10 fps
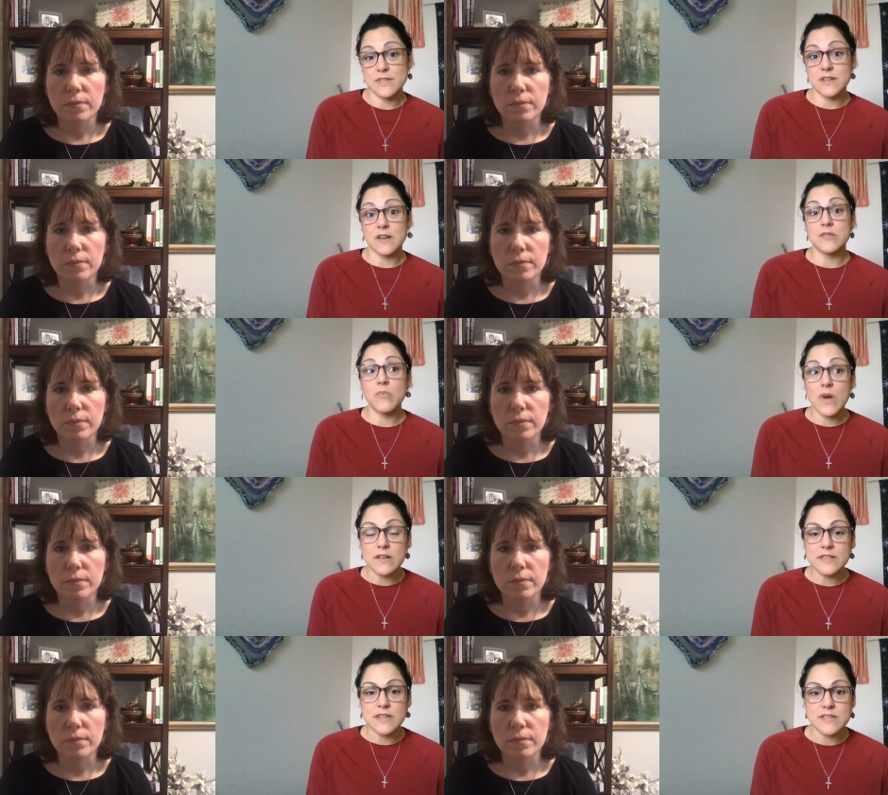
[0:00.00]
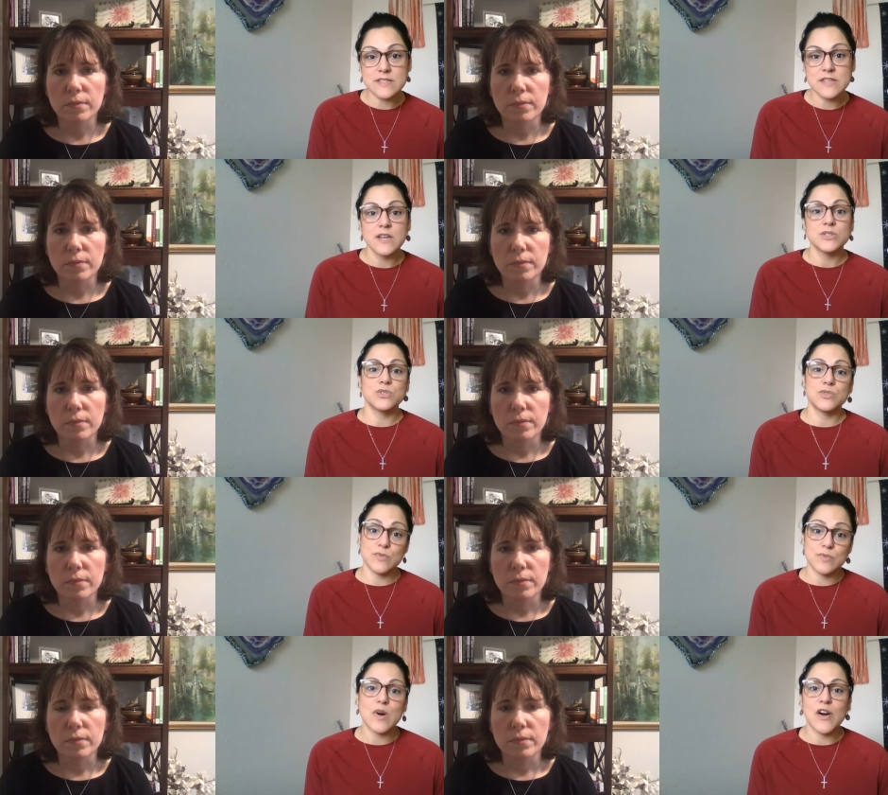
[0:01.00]
Speaker 1: focused on wellness
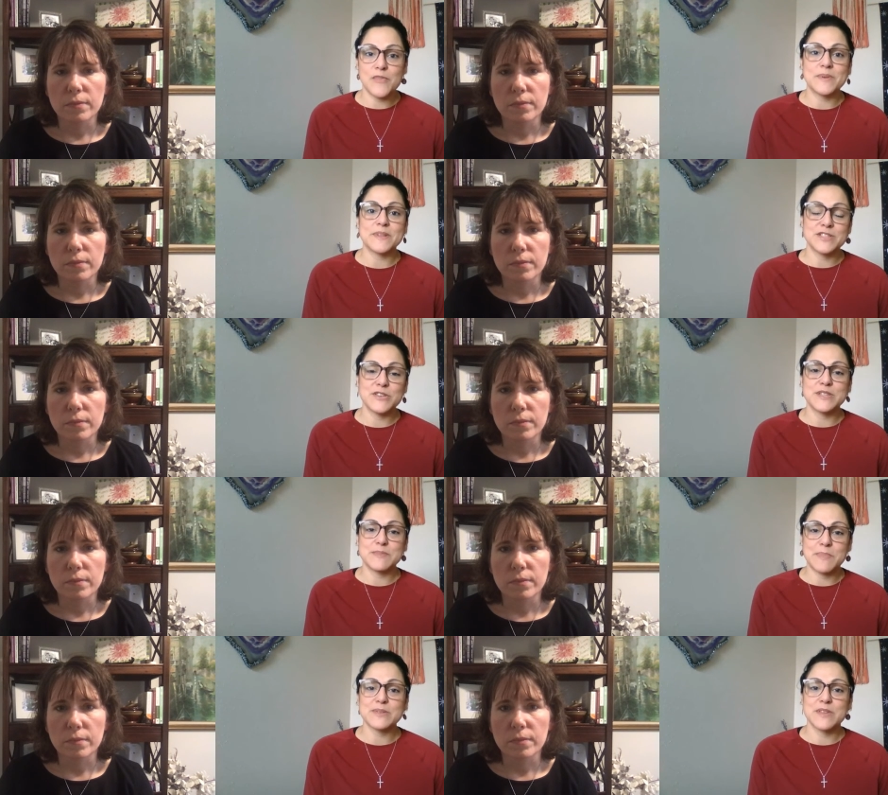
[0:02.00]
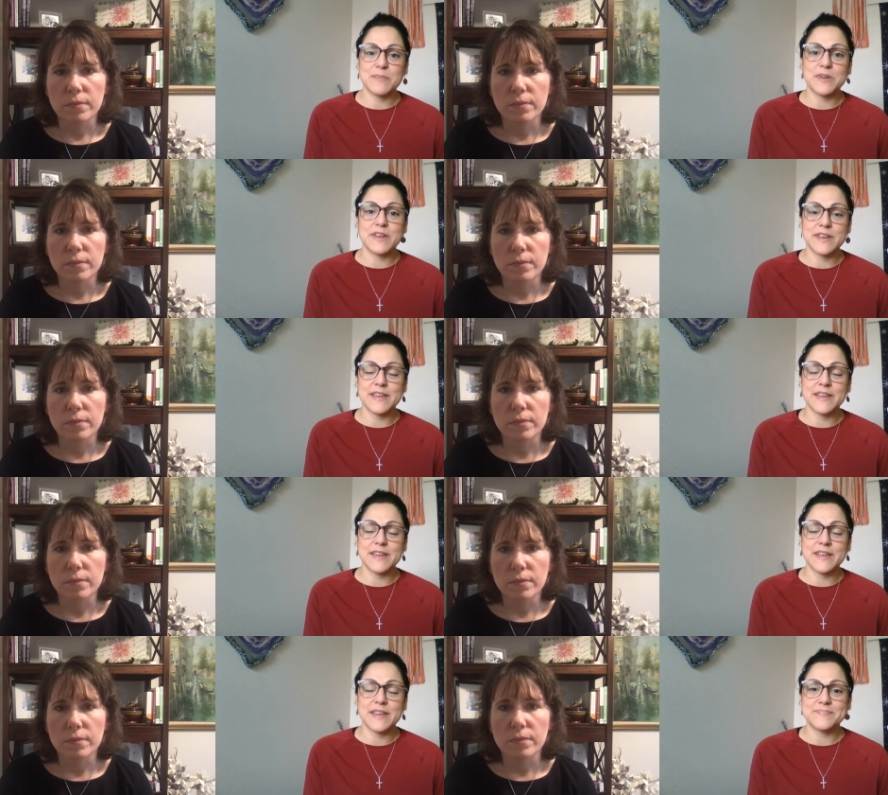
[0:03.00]
to our military spouse community.
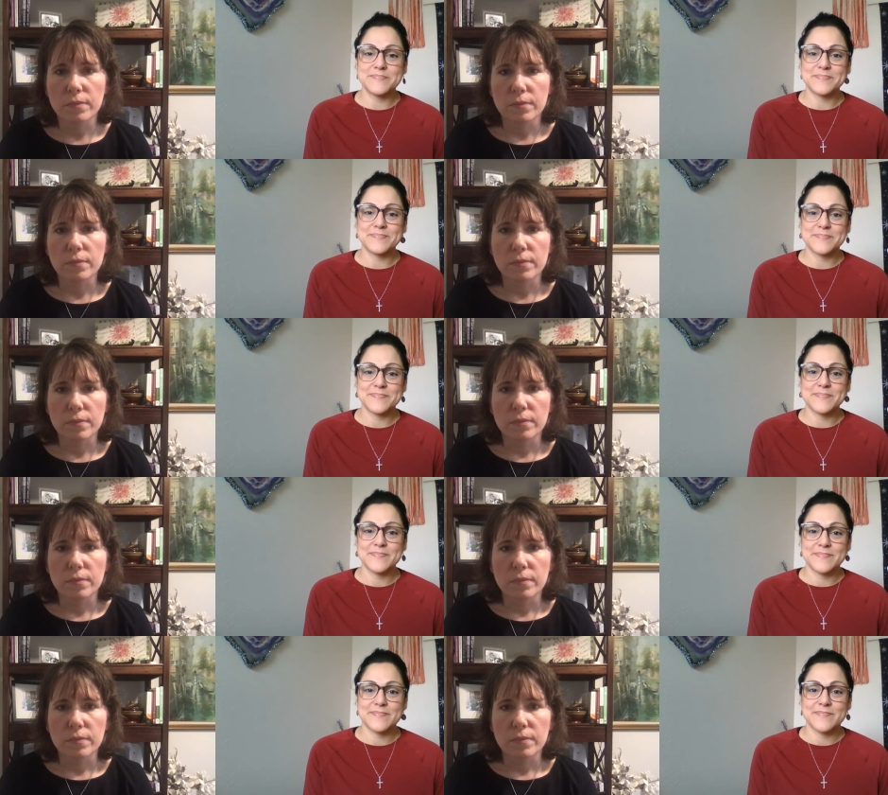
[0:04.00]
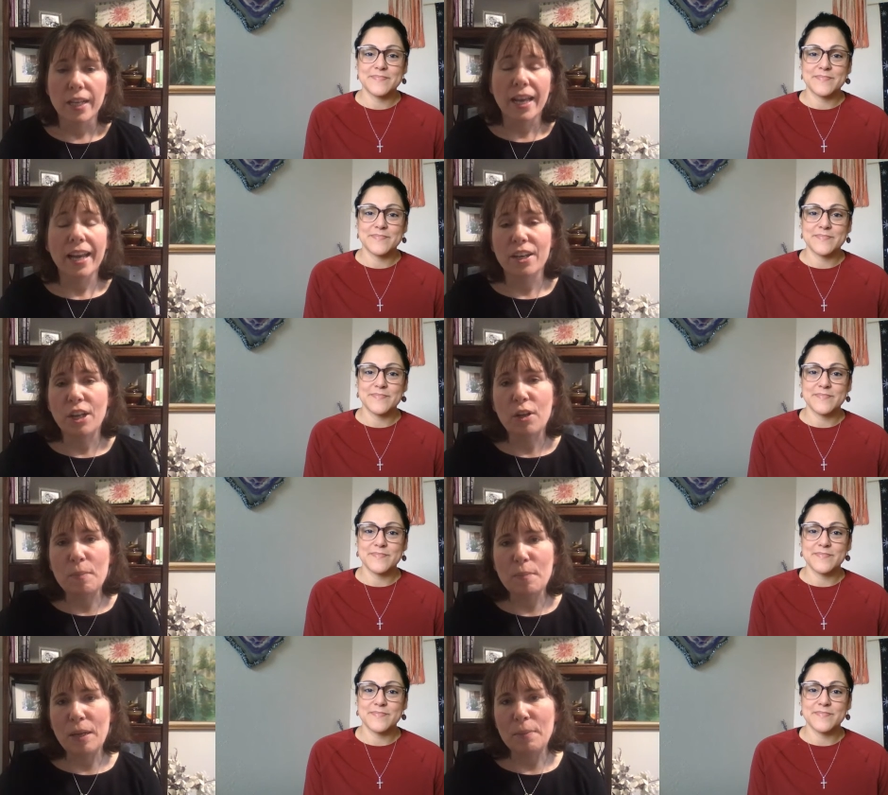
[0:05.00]
Speaker 2: Yeah, no,
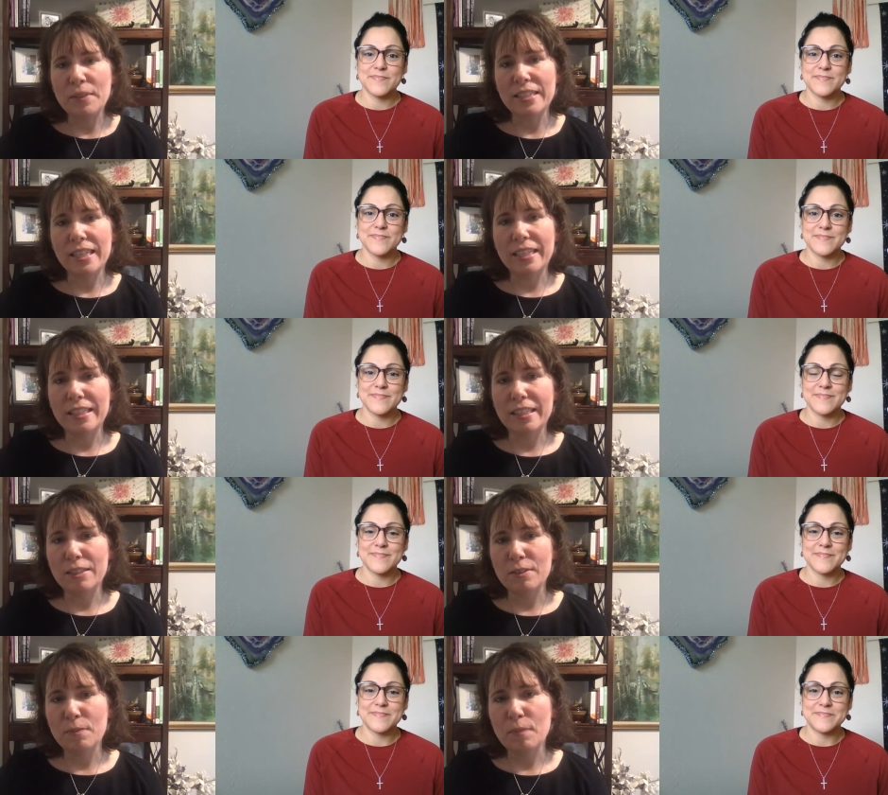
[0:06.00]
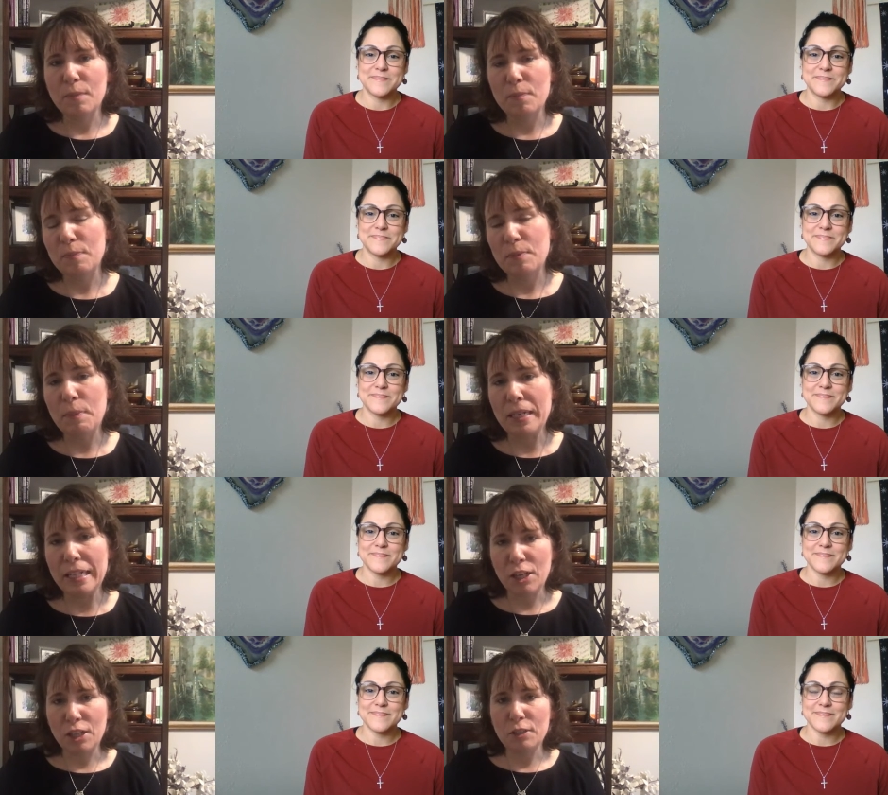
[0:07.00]
I'm excited. Depending
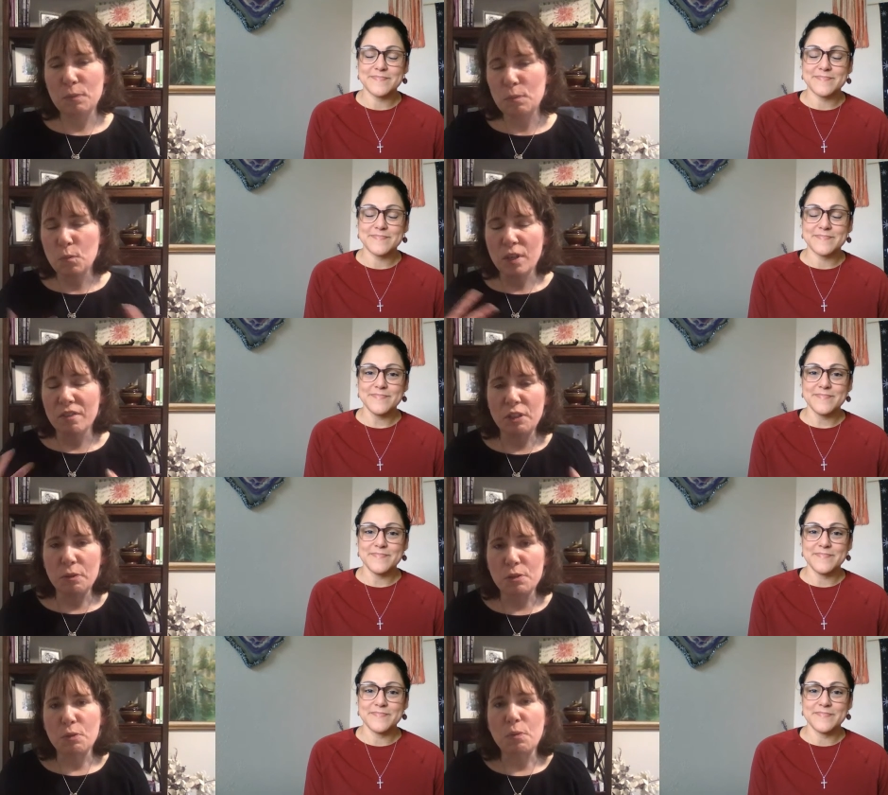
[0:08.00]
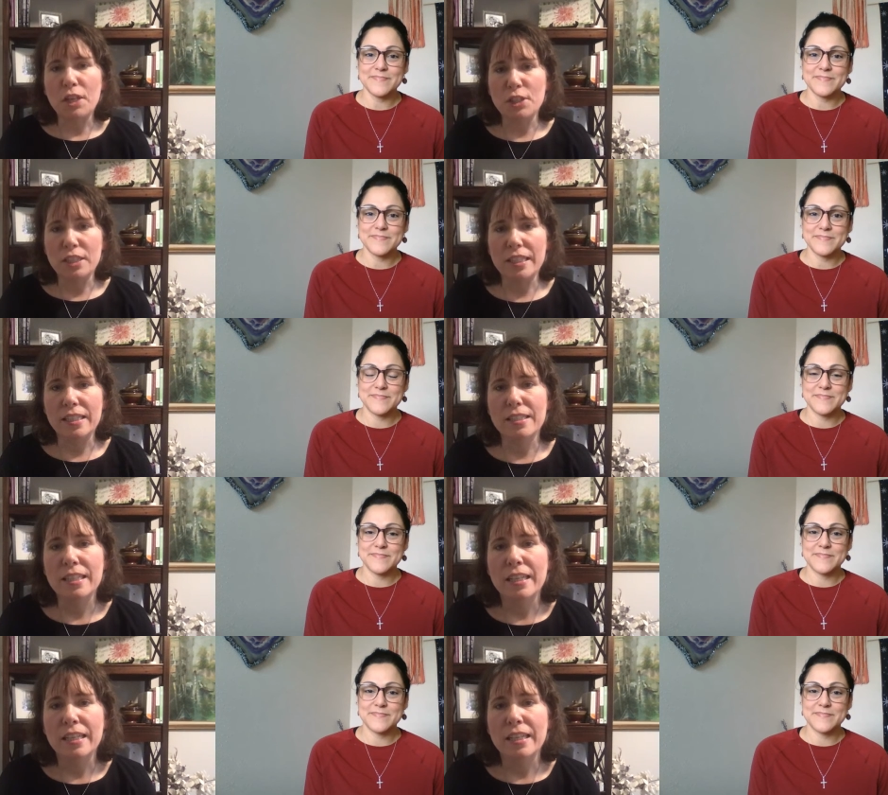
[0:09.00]
on when viewers are watching this,